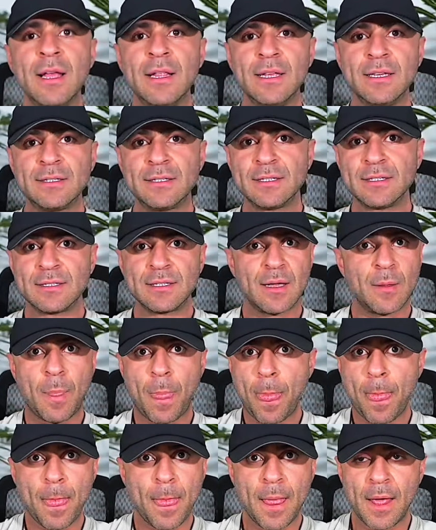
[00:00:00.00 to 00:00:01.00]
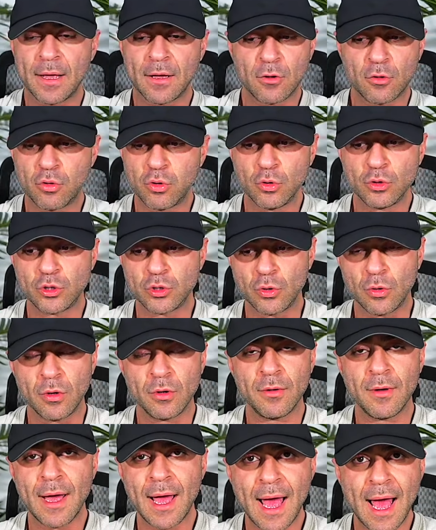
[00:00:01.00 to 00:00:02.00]
This is like crucial.
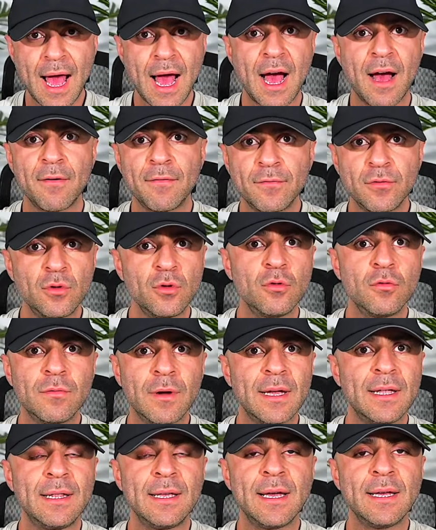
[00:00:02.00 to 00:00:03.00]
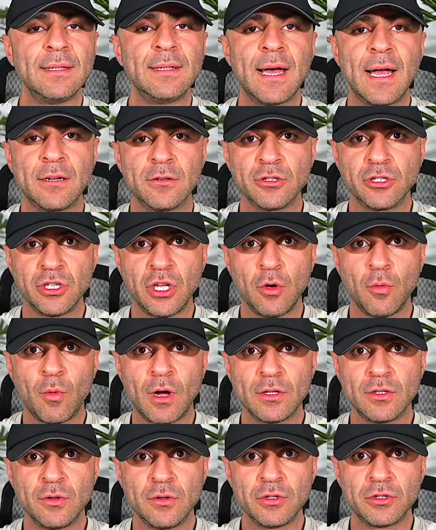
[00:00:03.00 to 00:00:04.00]
You have to radiate the energy you
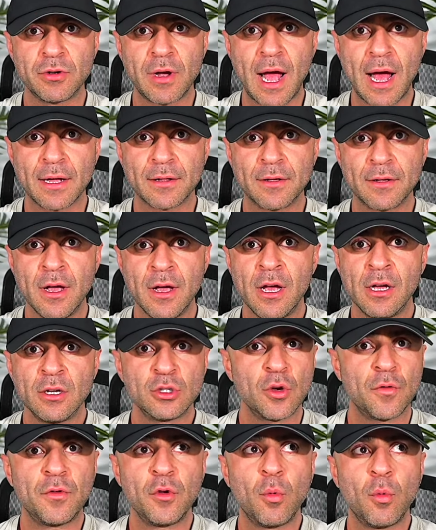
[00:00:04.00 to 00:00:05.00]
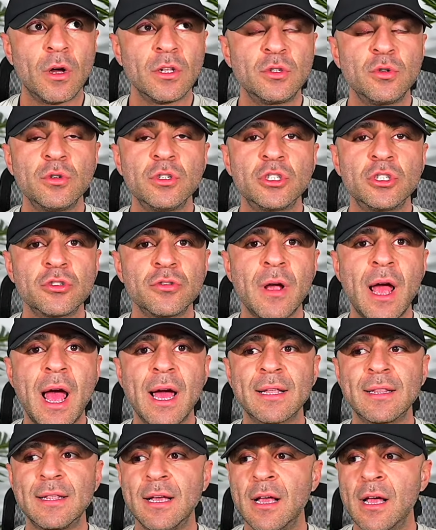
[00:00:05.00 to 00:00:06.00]
want to attract. So if you want to
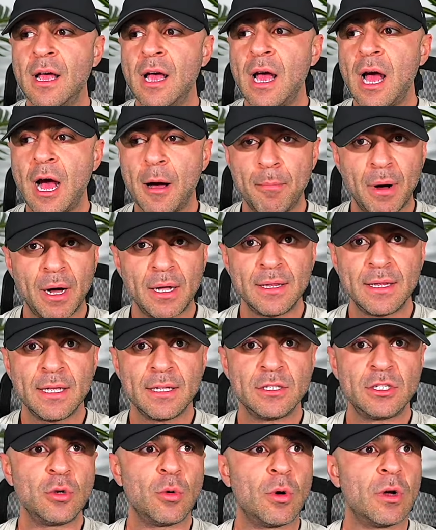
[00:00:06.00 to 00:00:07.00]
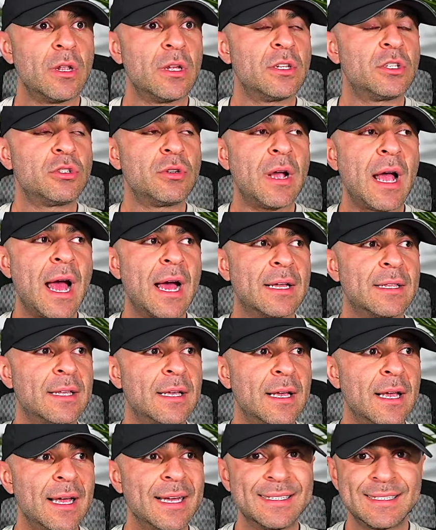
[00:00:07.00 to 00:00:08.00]
attract abundance, you want to attract
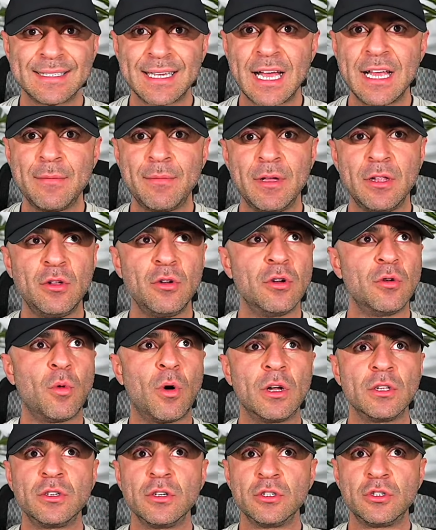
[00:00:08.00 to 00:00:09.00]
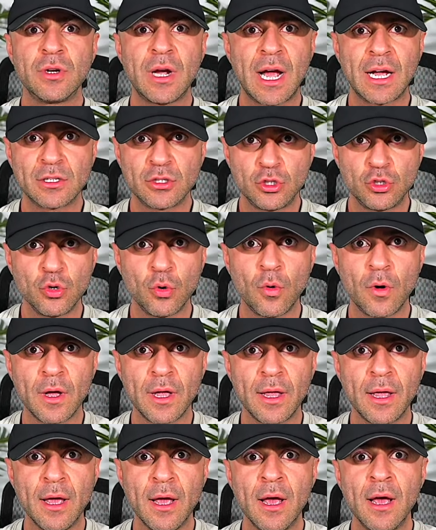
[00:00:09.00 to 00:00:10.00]
excitement, you want to attract joy,